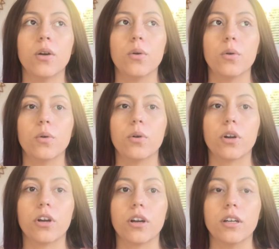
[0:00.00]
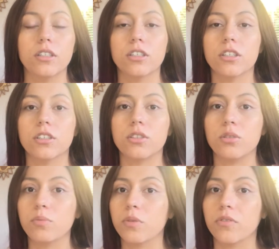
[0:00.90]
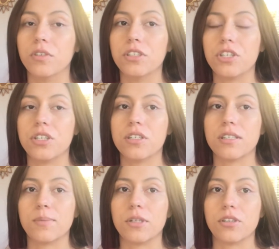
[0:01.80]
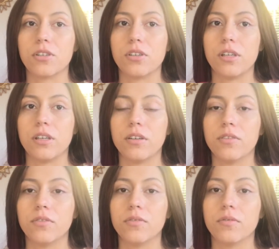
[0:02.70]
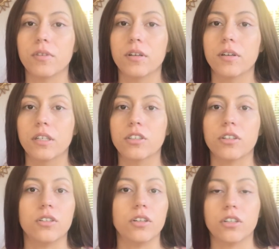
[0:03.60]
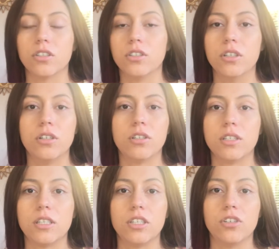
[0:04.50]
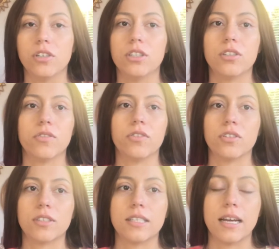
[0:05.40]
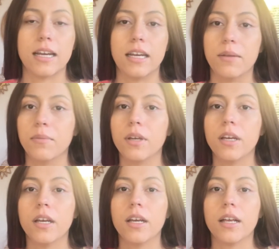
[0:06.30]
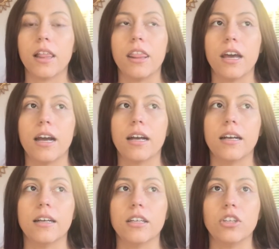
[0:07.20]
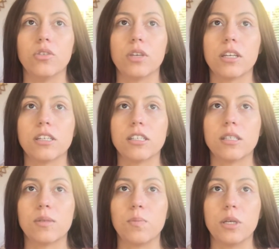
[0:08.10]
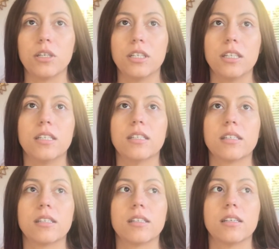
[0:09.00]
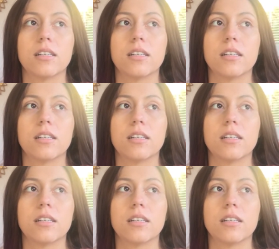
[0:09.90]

or under supervision, especially under a large dosage or it's your first time, that you can experience